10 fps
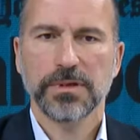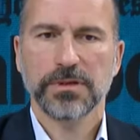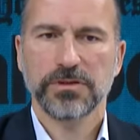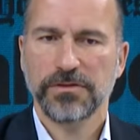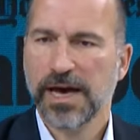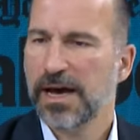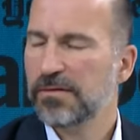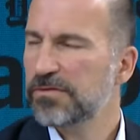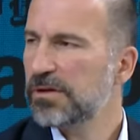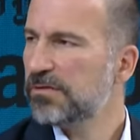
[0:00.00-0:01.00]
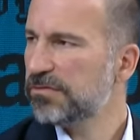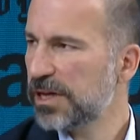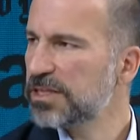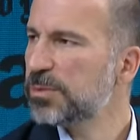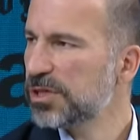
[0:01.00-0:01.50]
to have
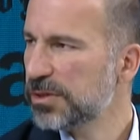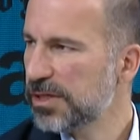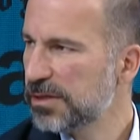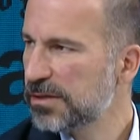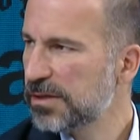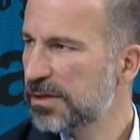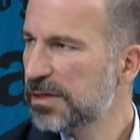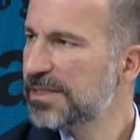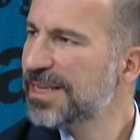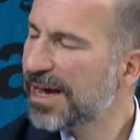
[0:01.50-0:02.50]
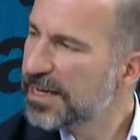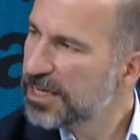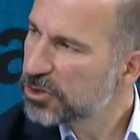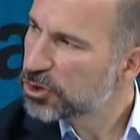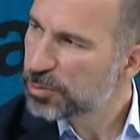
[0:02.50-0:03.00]
flexibility.
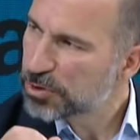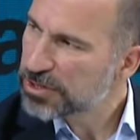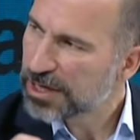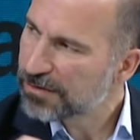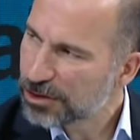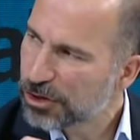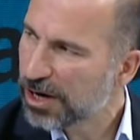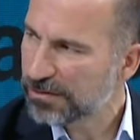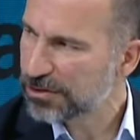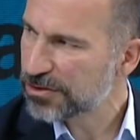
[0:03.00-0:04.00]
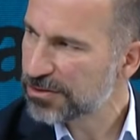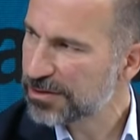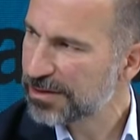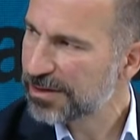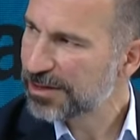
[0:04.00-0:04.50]
92% of our drivers
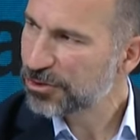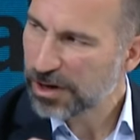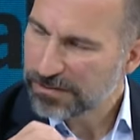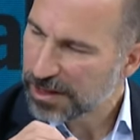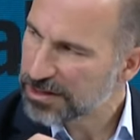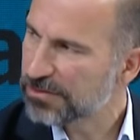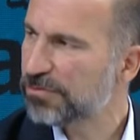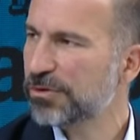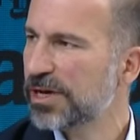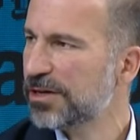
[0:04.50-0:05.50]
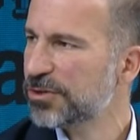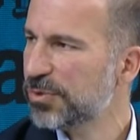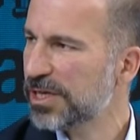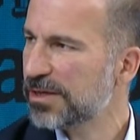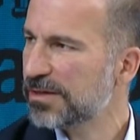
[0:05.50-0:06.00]
drive less than 40 hours a
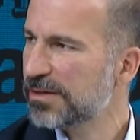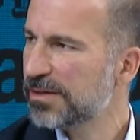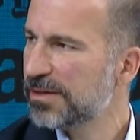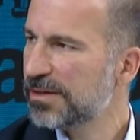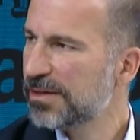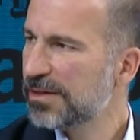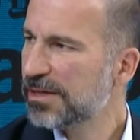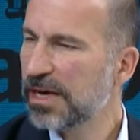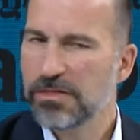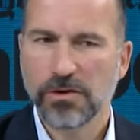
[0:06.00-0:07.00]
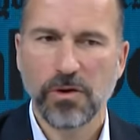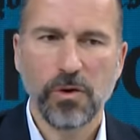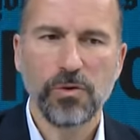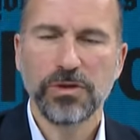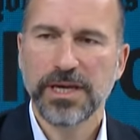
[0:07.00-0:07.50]
week. Okay,
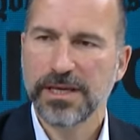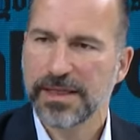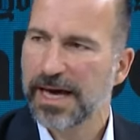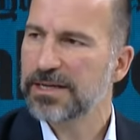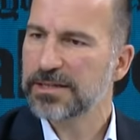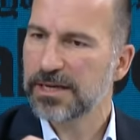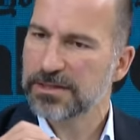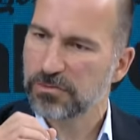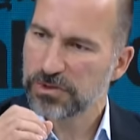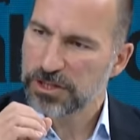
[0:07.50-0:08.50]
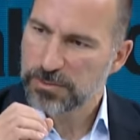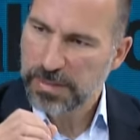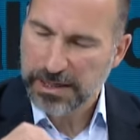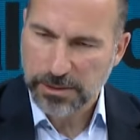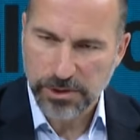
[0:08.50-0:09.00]
it's a
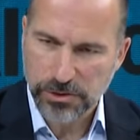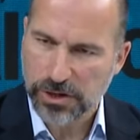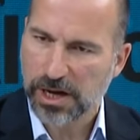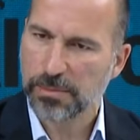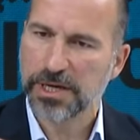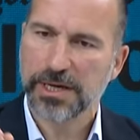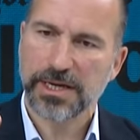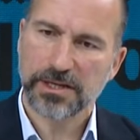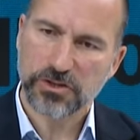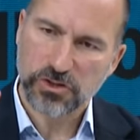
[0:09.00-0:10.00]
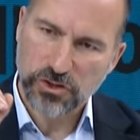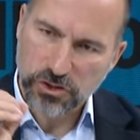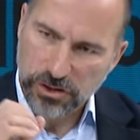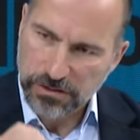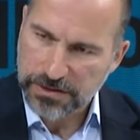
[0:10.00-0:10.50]
respectable job, it
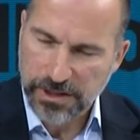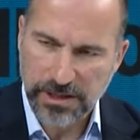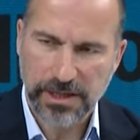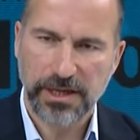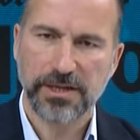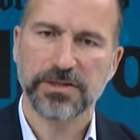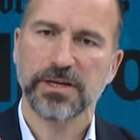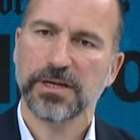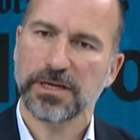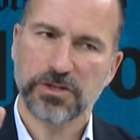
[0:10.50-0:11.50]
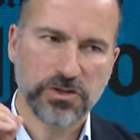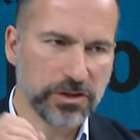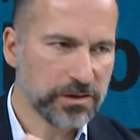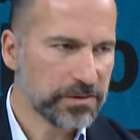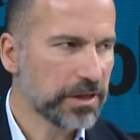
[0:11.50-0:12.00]
serves their needs, it
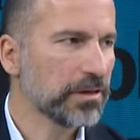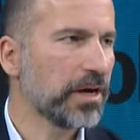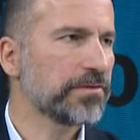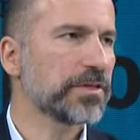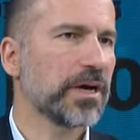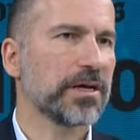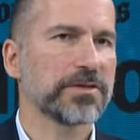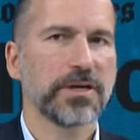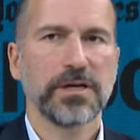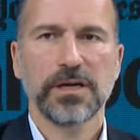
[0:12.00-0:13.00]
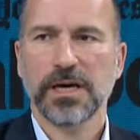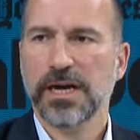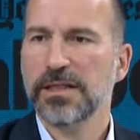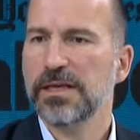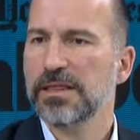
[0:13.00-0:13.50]
serves their lifestyles, and I
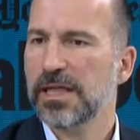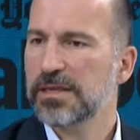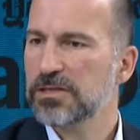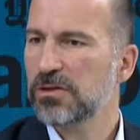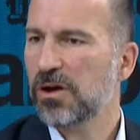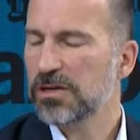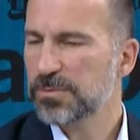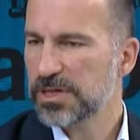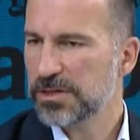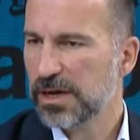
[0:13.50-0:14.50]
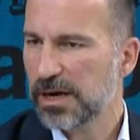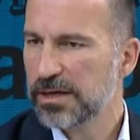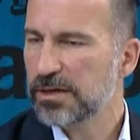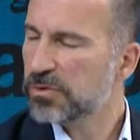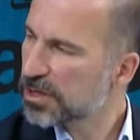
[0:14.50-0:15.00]
think that this law is
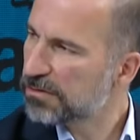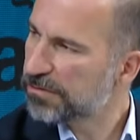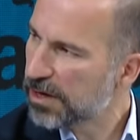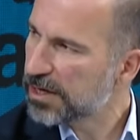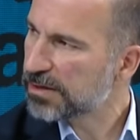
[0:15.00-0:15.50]
misguided and we're gonna fight